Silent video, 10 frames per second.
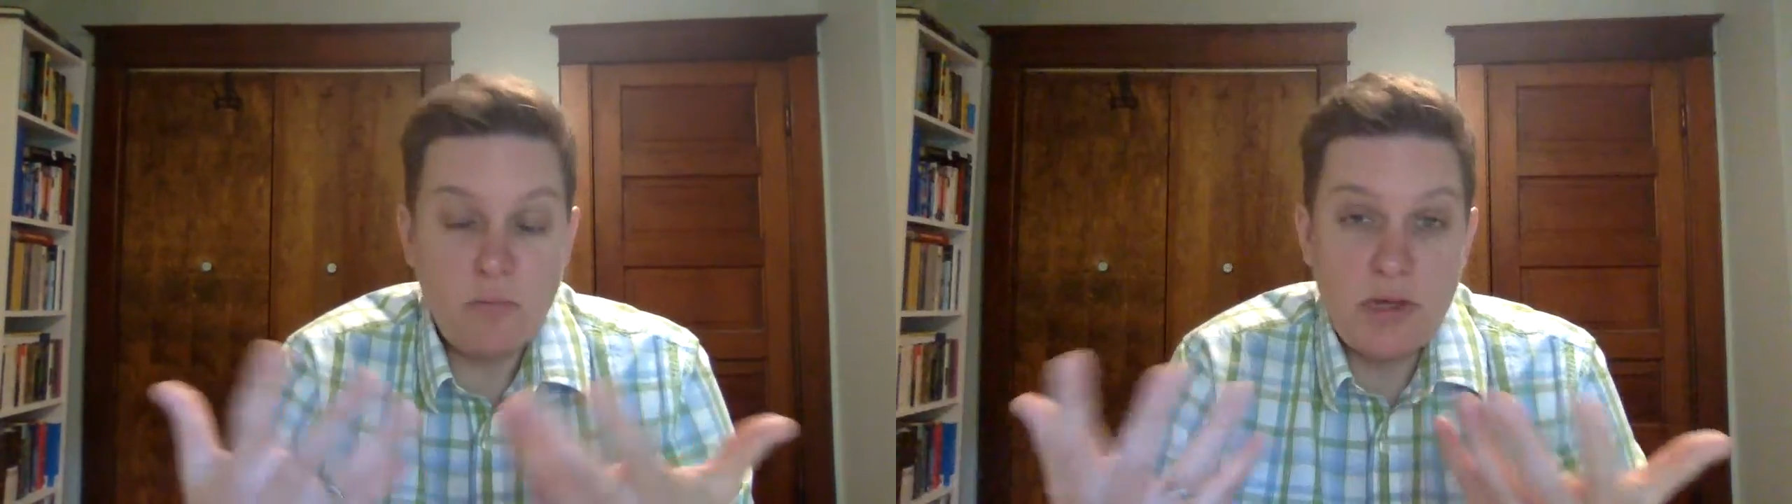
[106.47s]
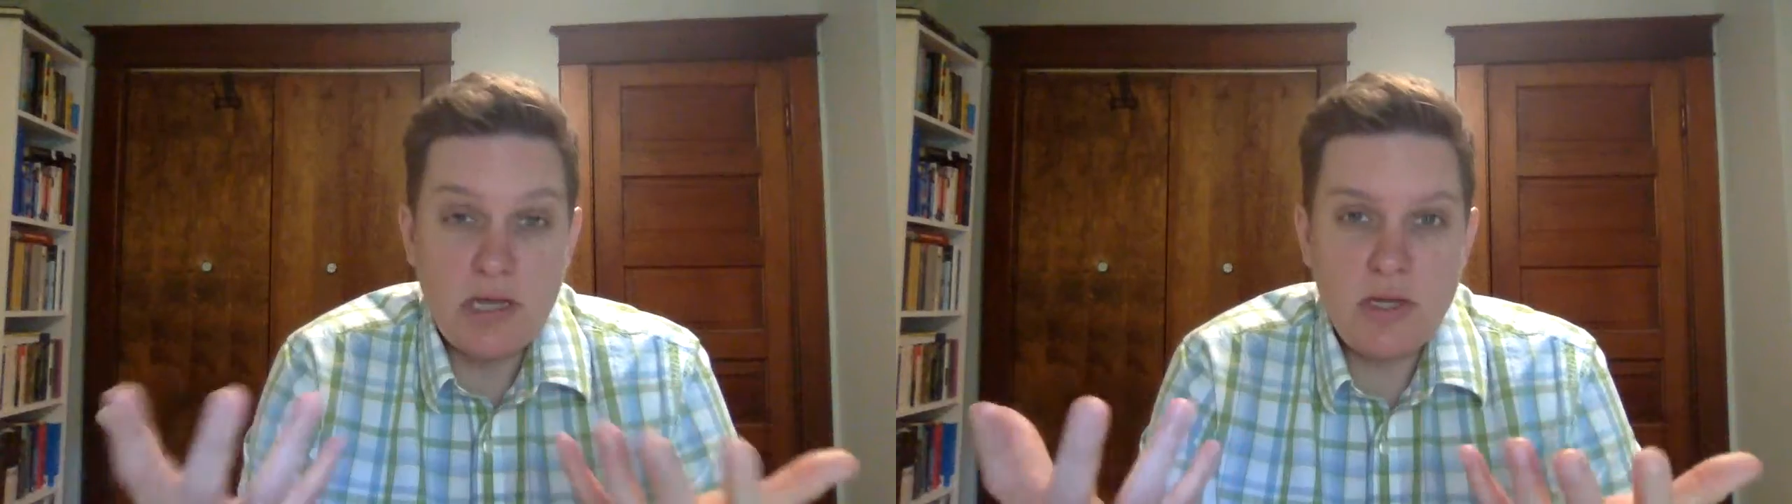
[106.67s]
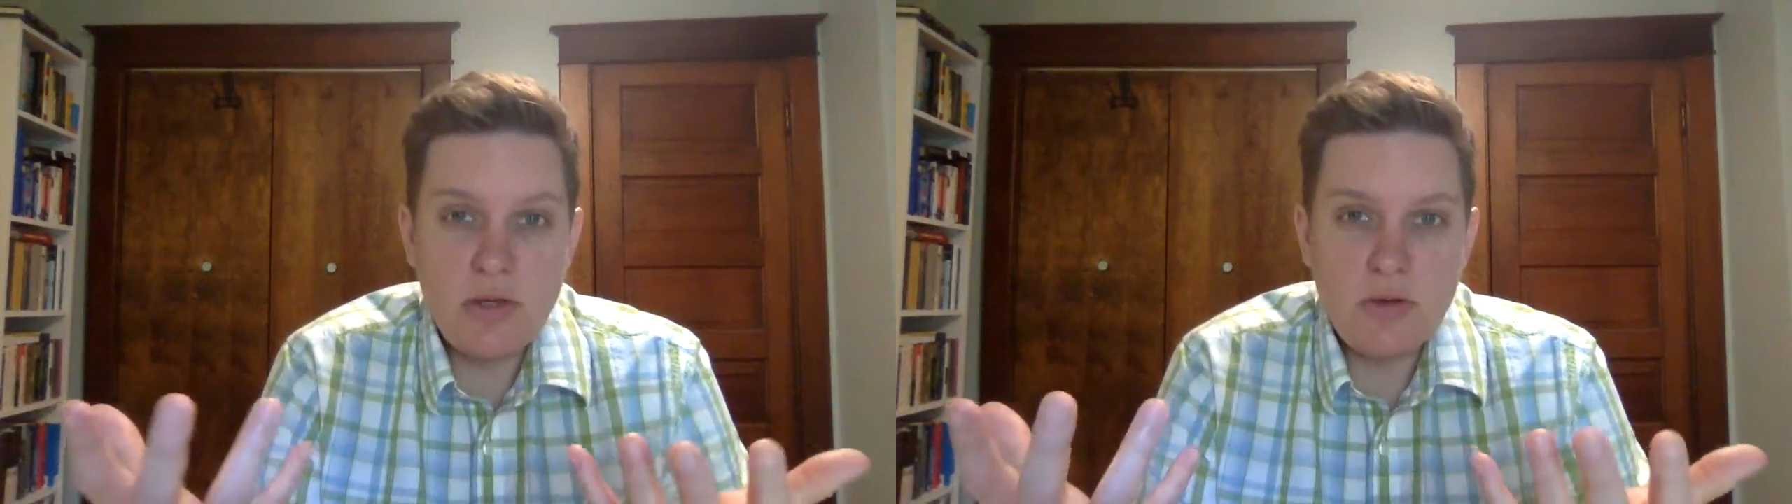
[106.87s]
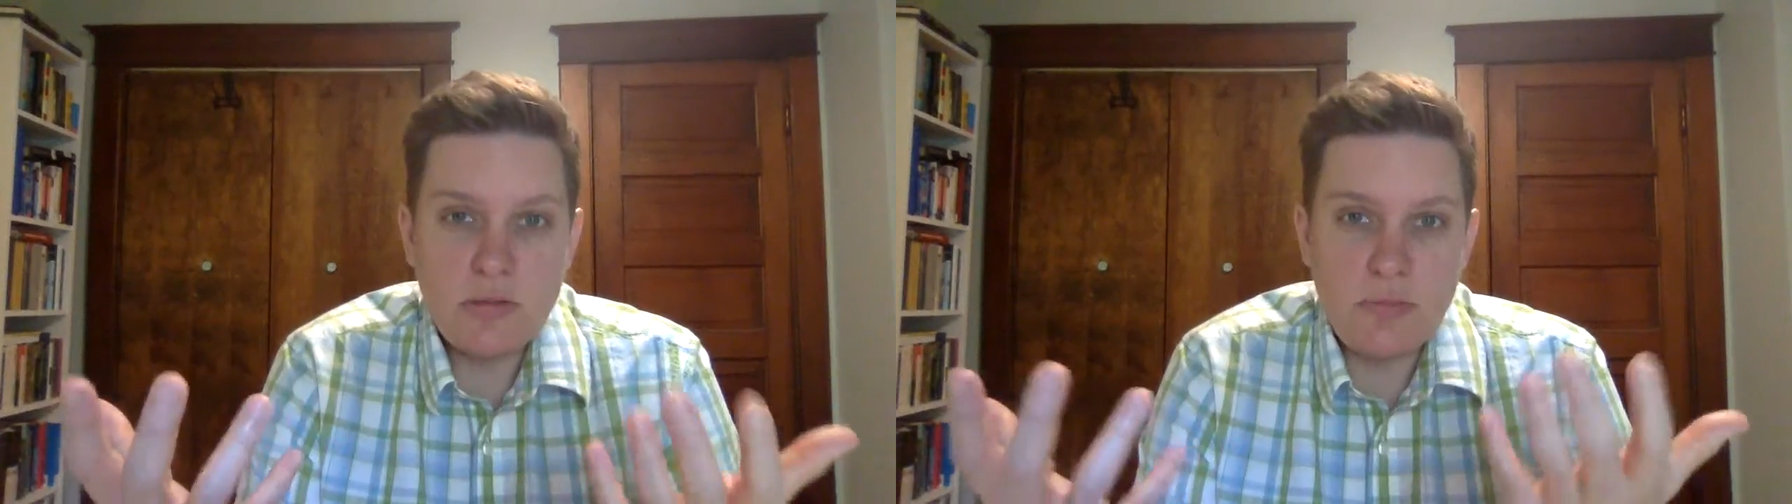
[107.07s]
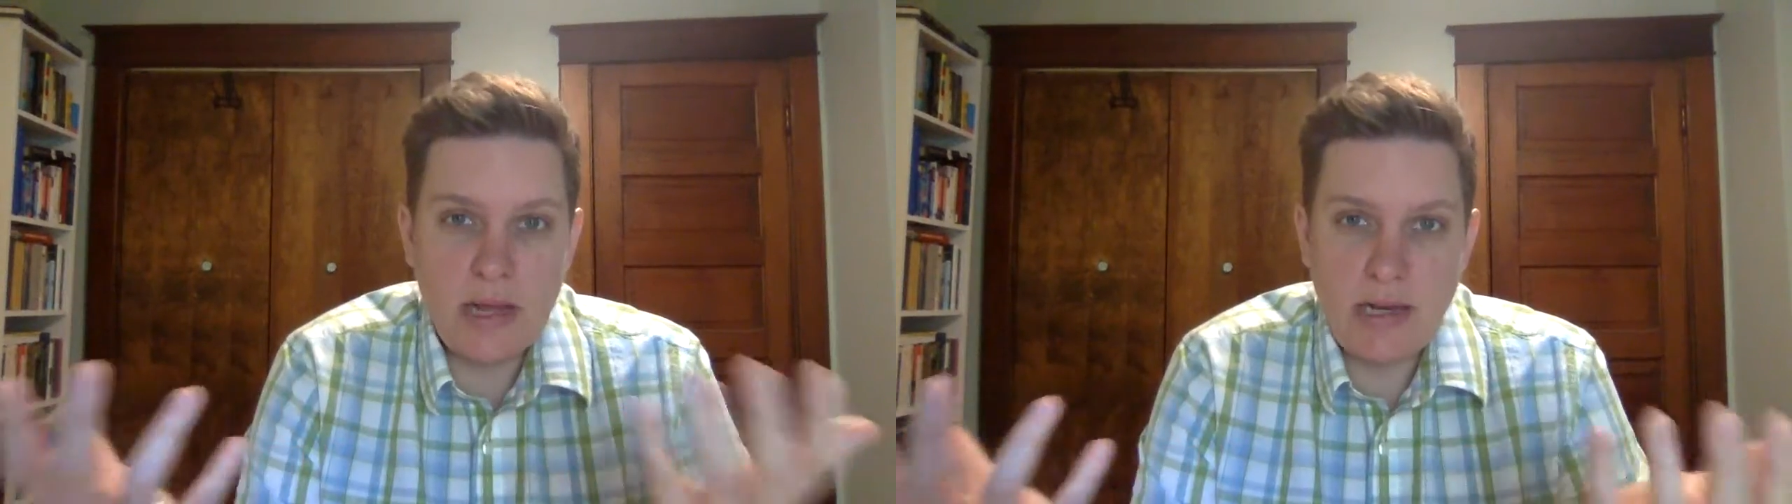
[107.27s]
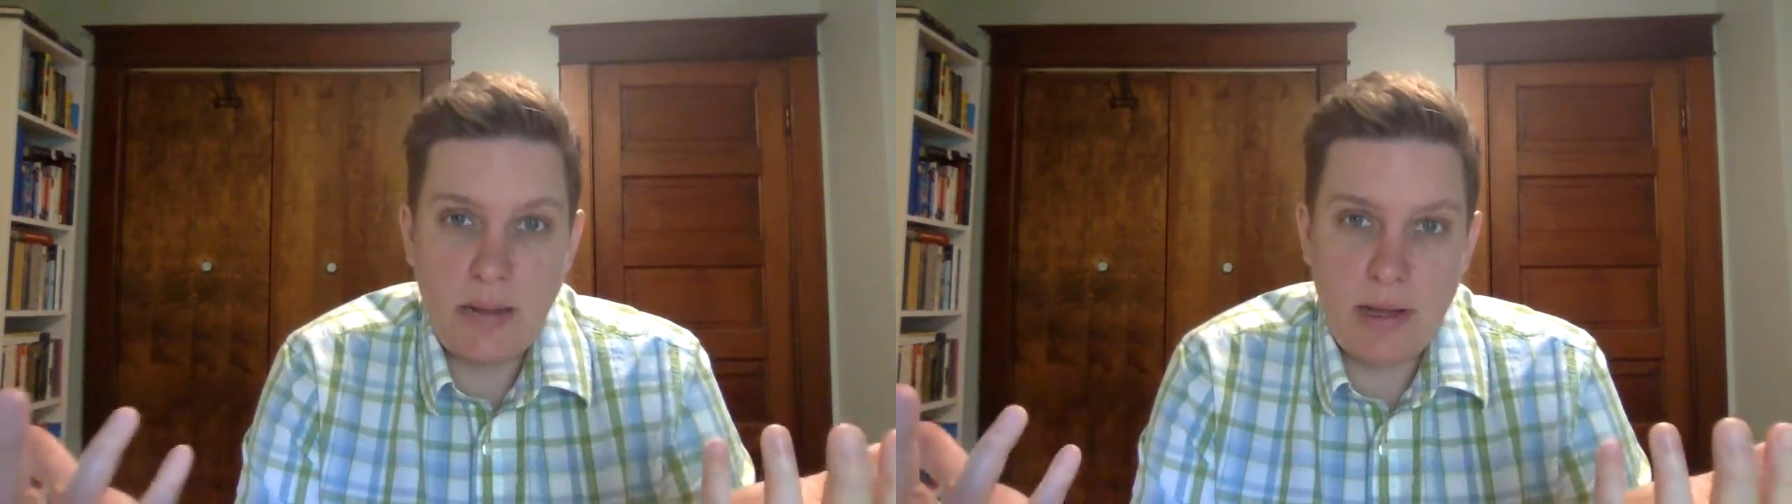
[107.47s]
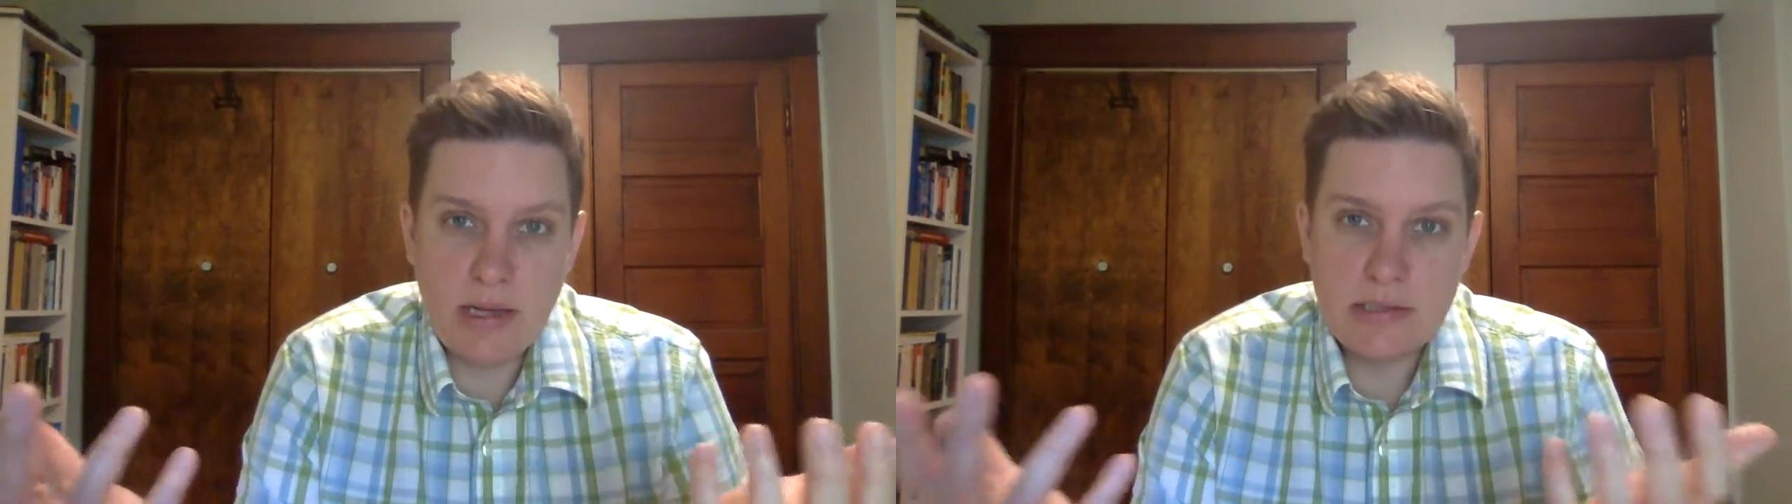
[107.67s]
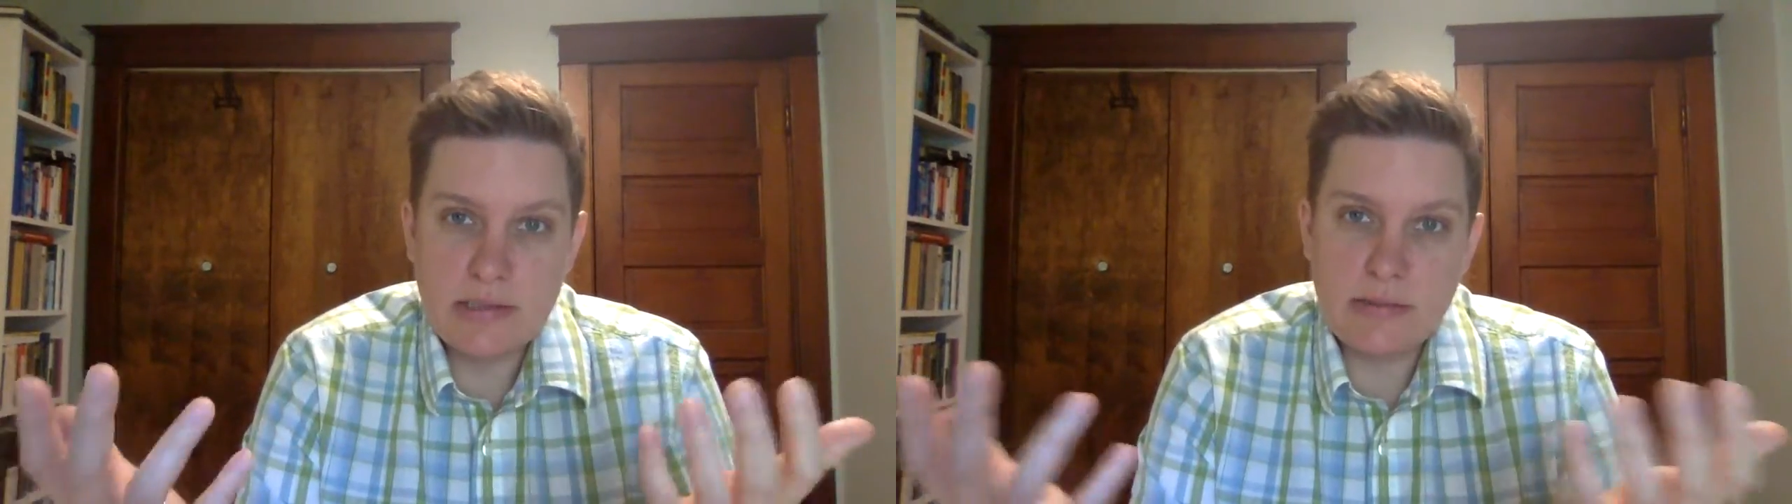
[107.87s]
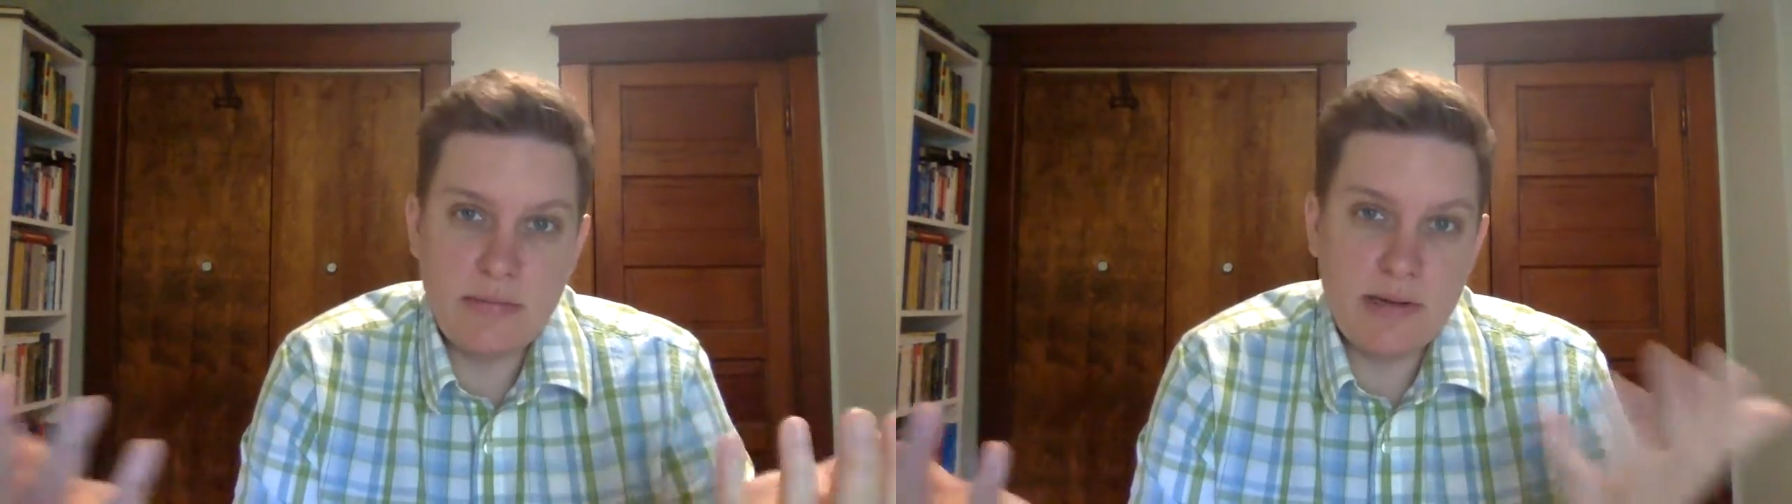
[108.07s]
we can use pandemics.